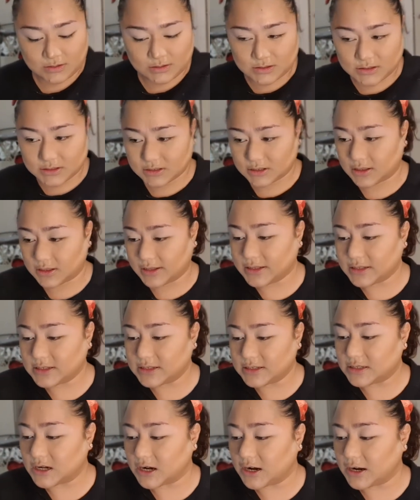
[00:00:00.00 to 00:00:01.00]
So let's
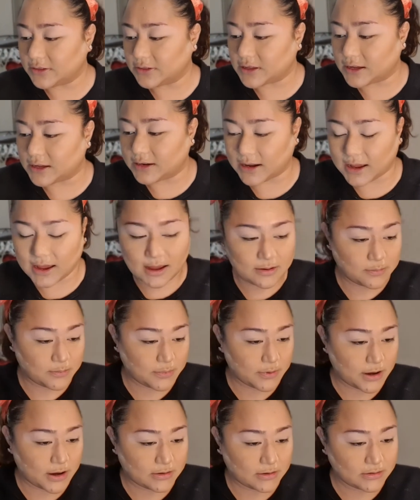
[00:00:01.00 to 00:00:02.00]
start that
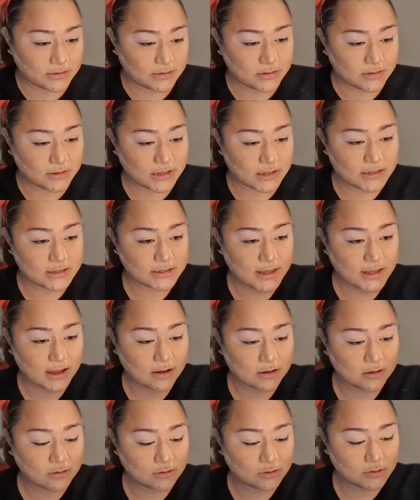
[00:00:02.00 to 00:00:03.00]
eyebrow. Let's
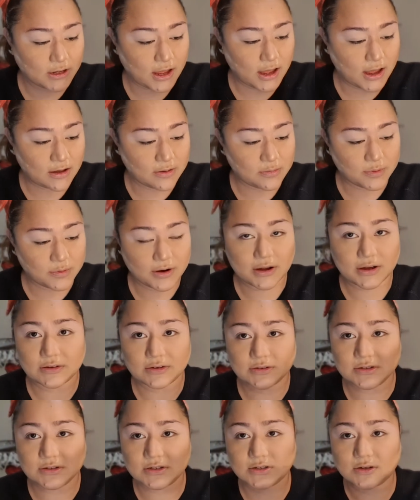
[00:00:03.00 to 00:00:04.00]
tackle the eyebrow.
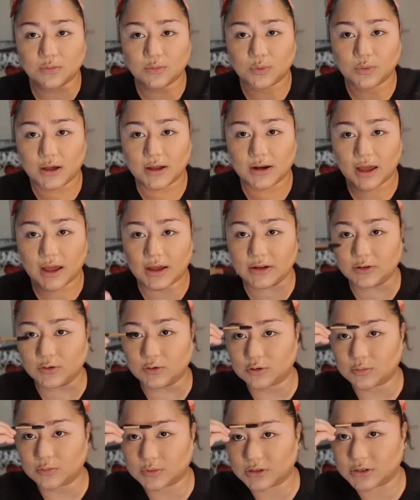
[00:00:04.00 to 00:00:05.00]
So what I
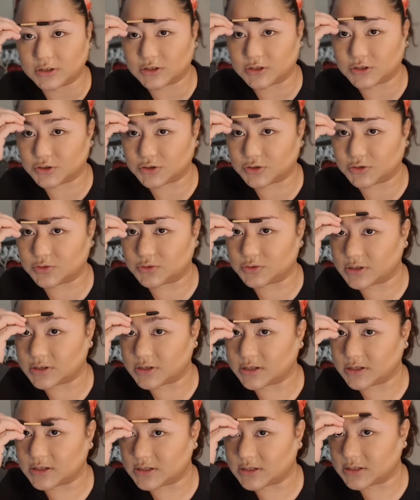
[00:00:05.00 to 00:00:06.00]
normally do
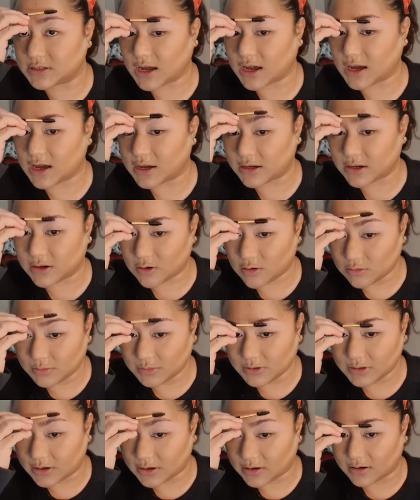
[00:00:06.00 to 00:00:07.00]
is I comb
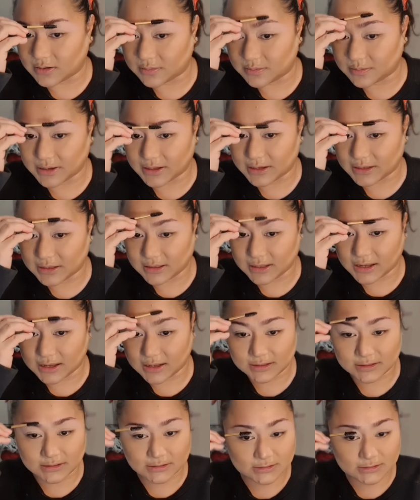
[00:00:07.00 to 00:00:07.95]
it up like that.